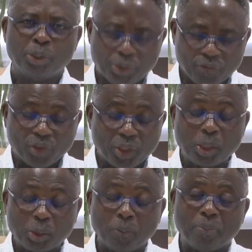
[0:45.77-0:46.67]
You've
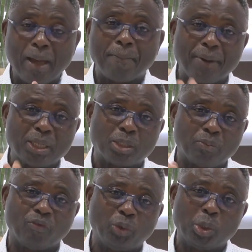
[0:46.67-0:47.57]
got to bypass
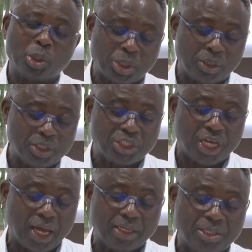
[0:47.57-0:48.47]
some of those
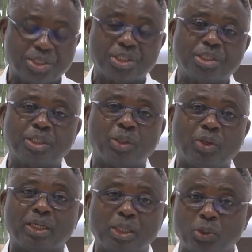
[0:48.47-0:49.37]
challenges in
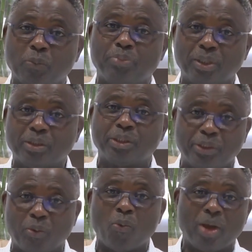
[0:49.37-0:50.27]
order to build
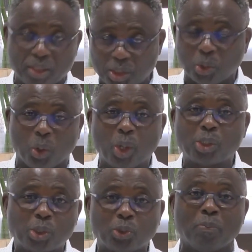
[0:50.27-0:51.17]
the wealth you
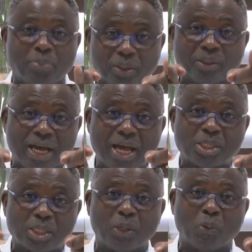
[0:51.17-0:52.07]
ought to build
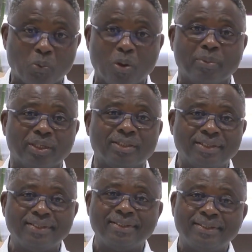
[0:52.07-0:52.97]
as a woman.
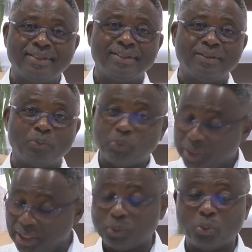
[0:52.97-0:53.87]

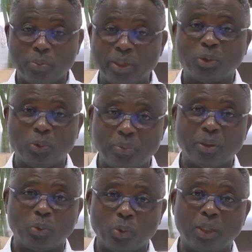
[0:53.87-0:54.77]
We need women to
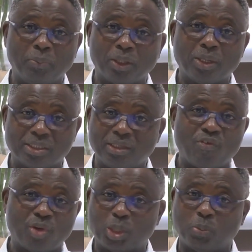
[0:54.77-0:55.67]
build wealth because in the
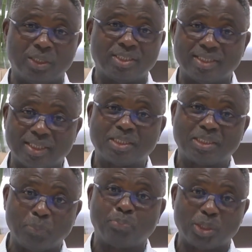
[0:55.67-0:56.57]
first place,
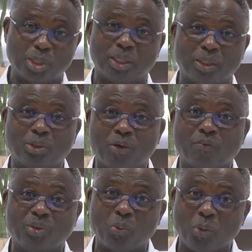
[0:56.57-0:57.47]
60%
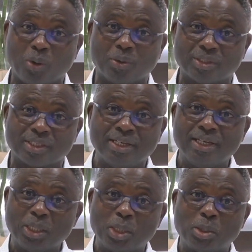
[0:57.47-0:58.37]
of the world
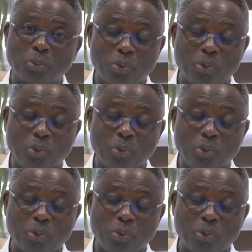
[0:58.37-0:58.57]
is